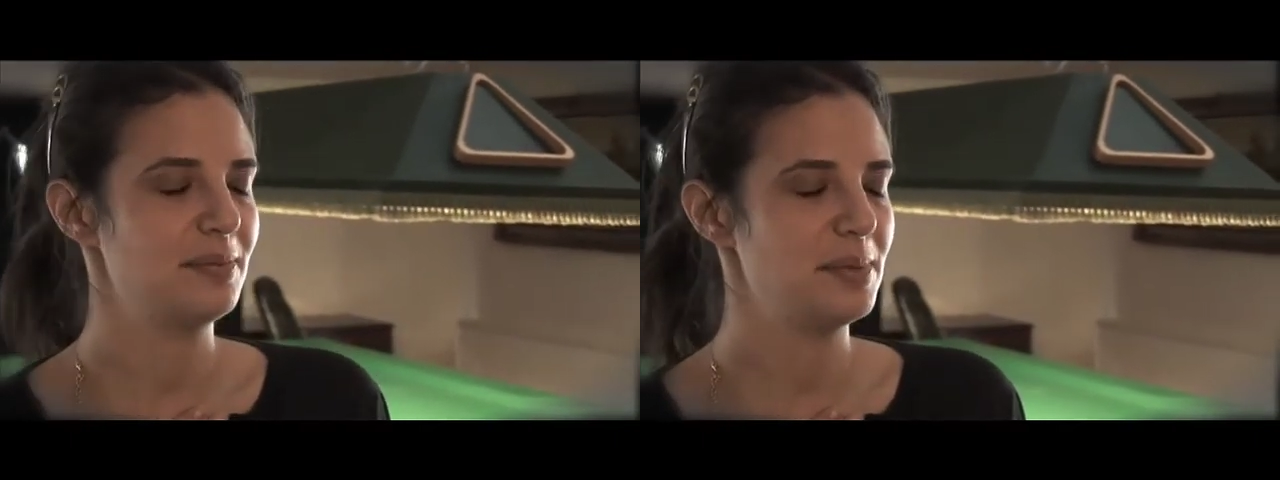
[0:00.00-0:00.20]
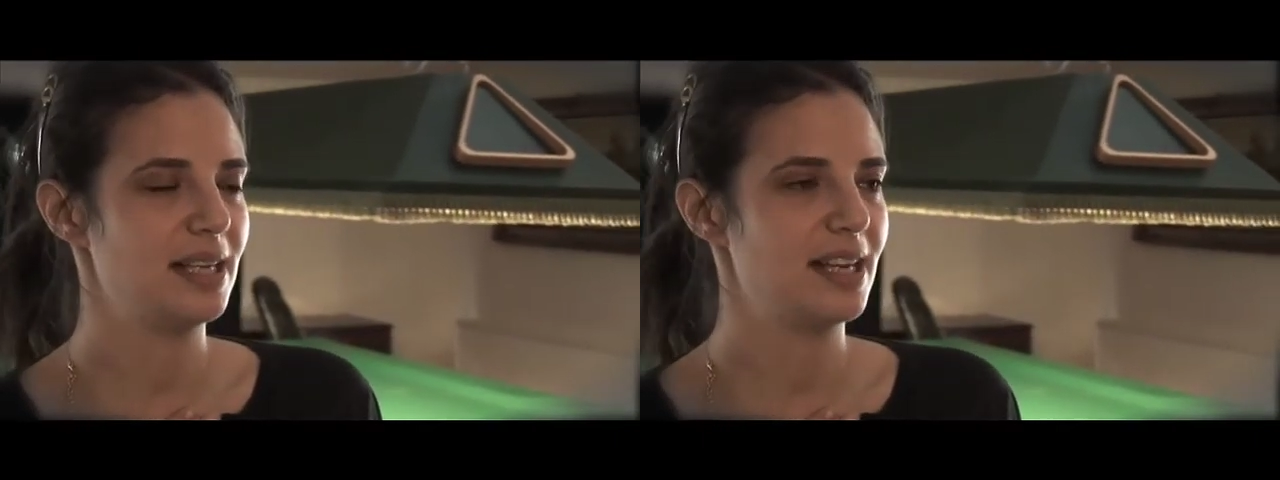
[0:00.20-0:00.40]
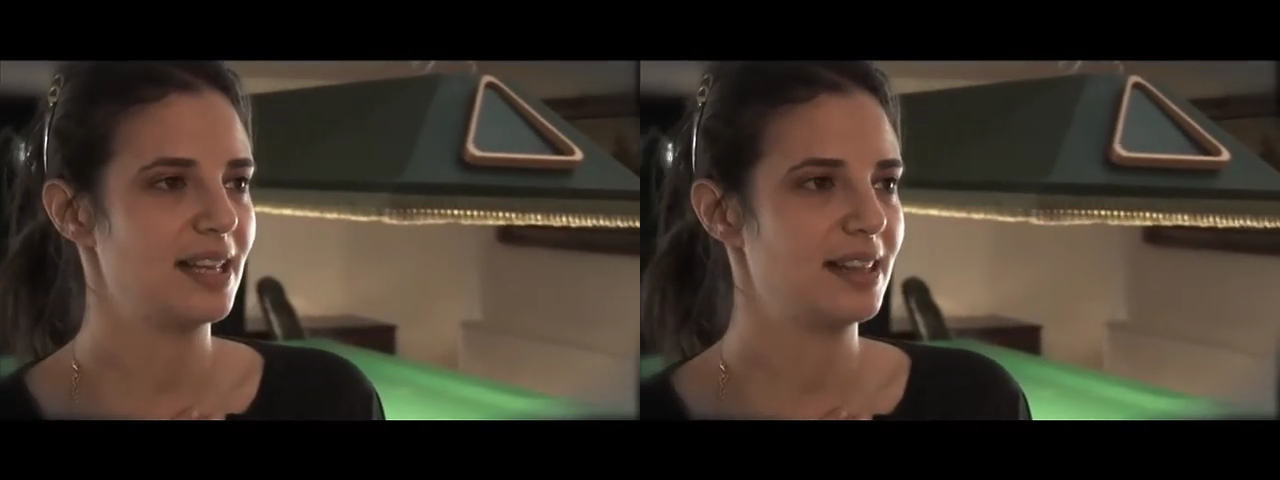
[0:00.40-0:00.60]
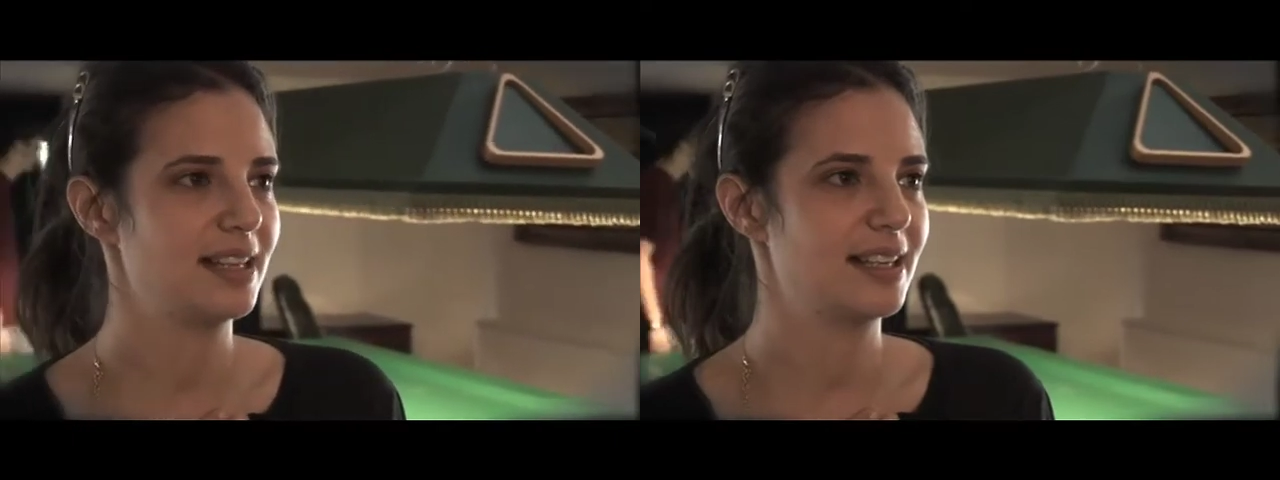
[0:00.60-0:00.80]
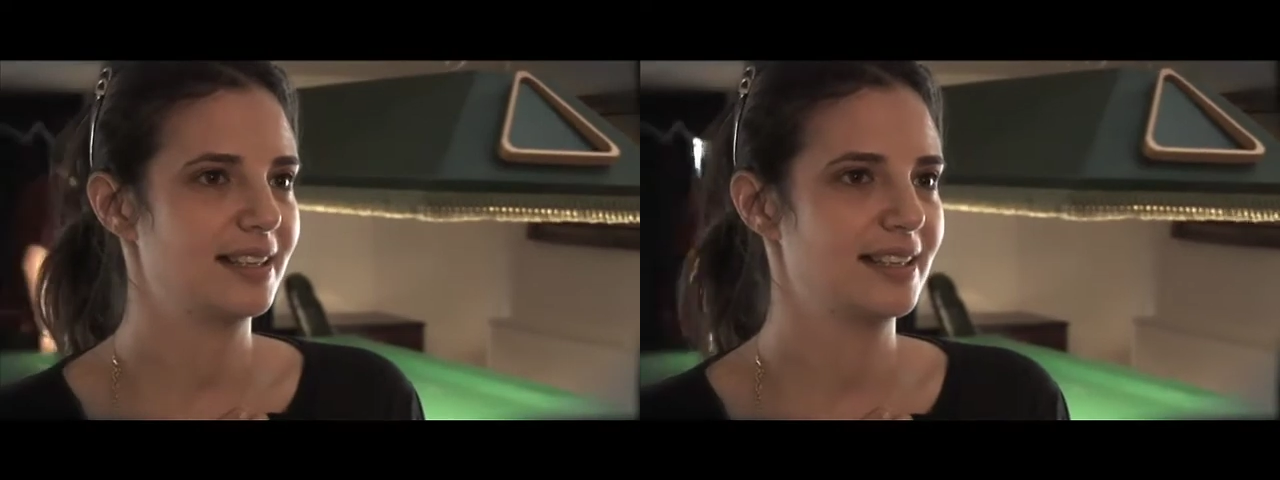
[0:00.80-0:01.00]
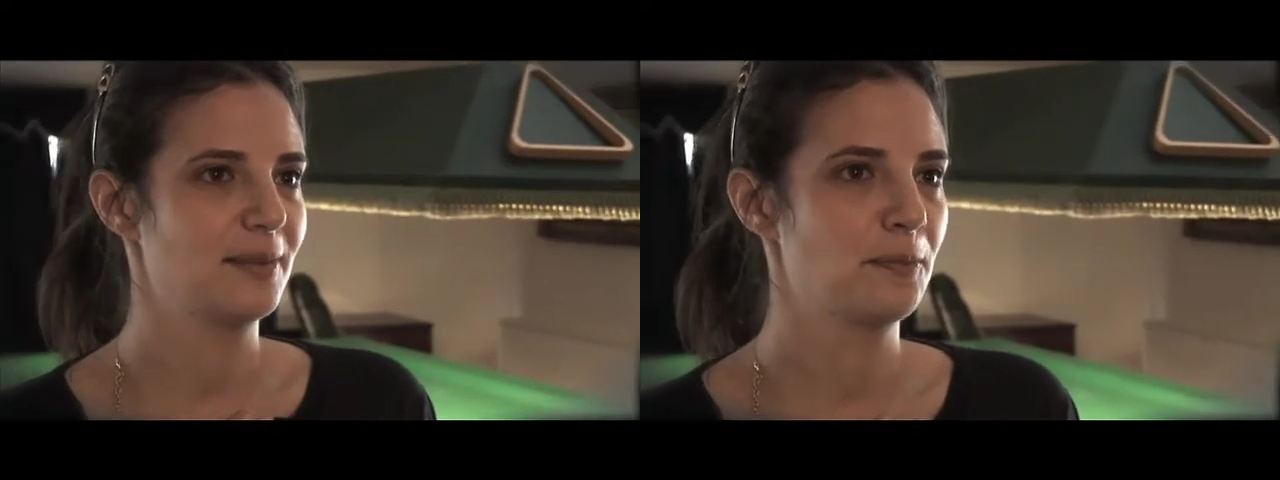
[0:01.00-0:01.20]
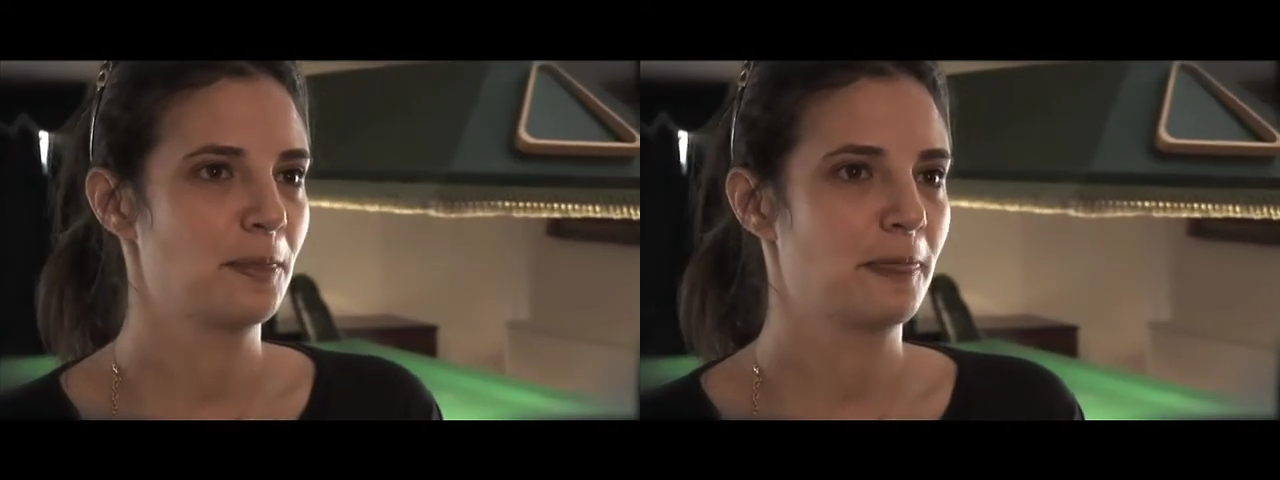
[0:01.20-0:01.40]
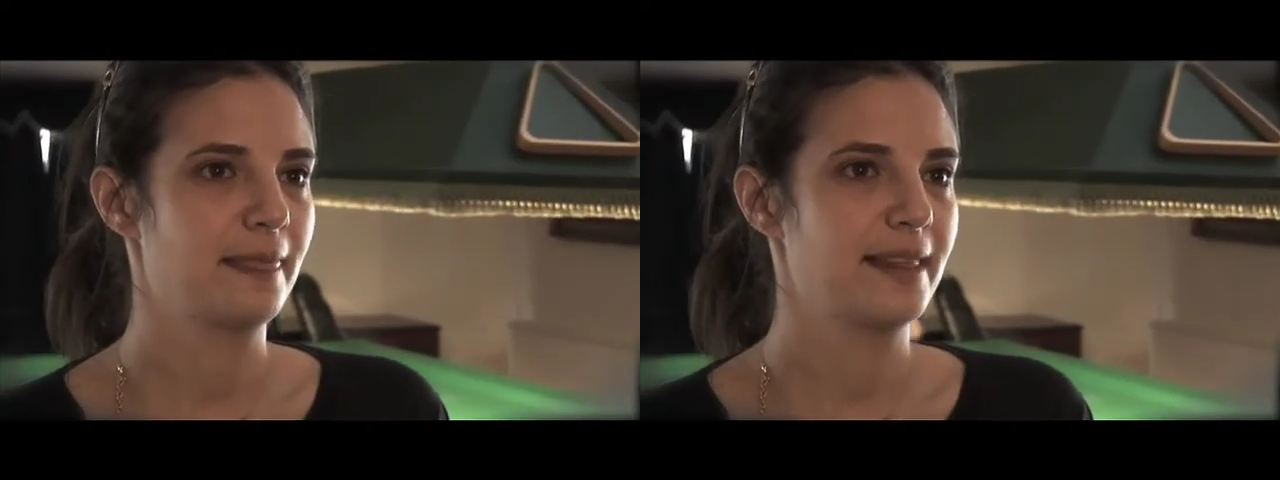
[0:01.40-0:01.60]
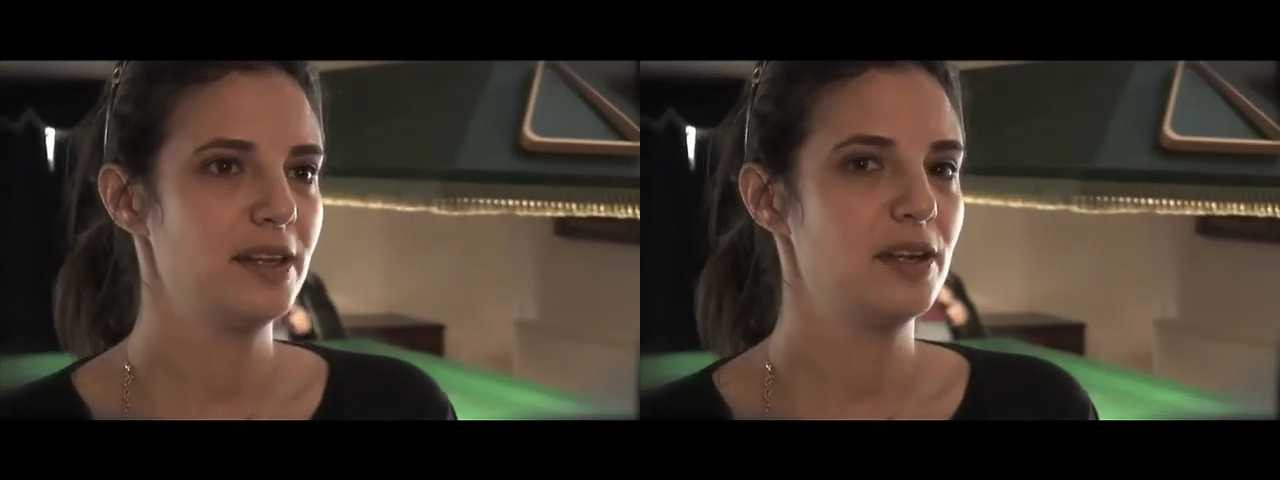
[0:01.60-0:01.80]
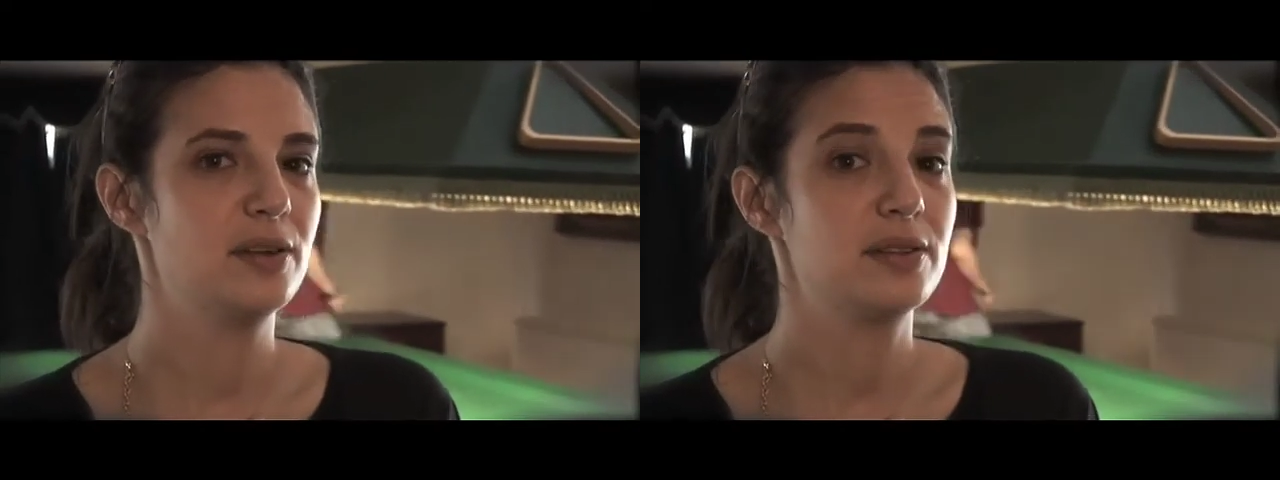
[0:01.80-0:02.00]
I mean, I think,
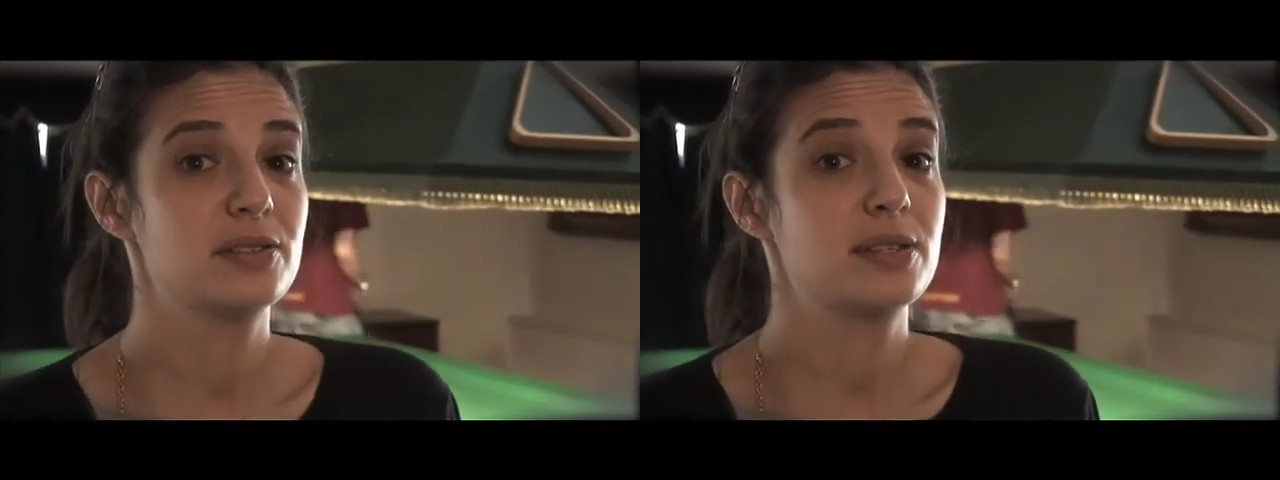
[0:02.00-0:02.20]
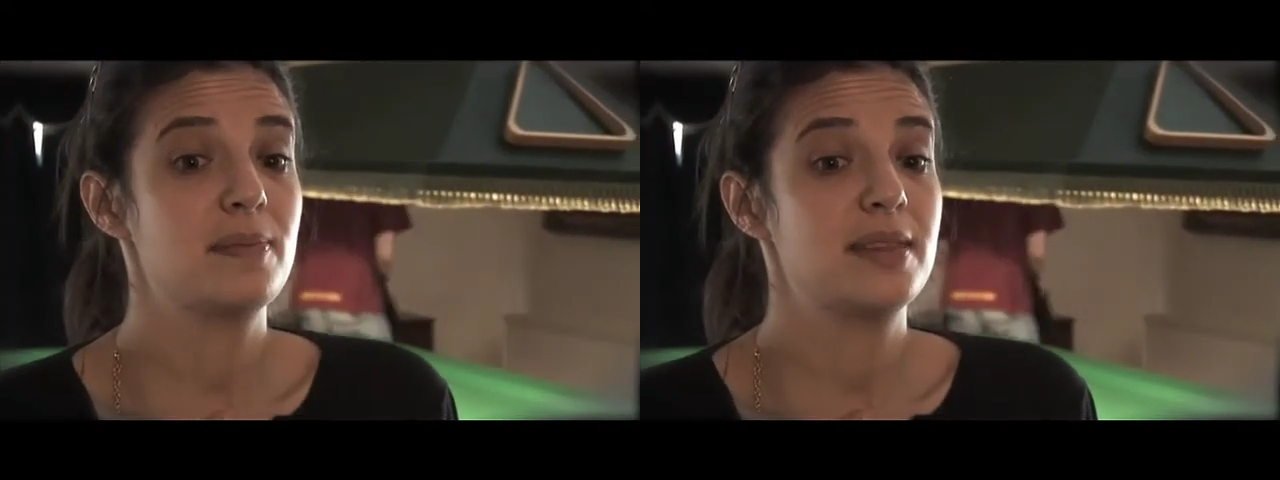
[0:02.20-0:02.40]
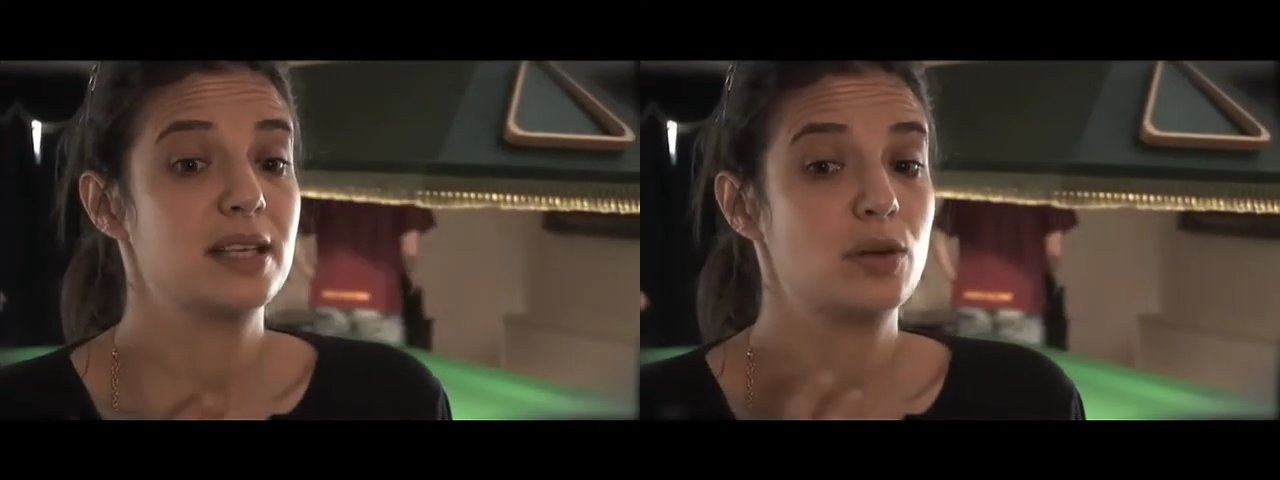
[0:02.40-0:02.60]
there's something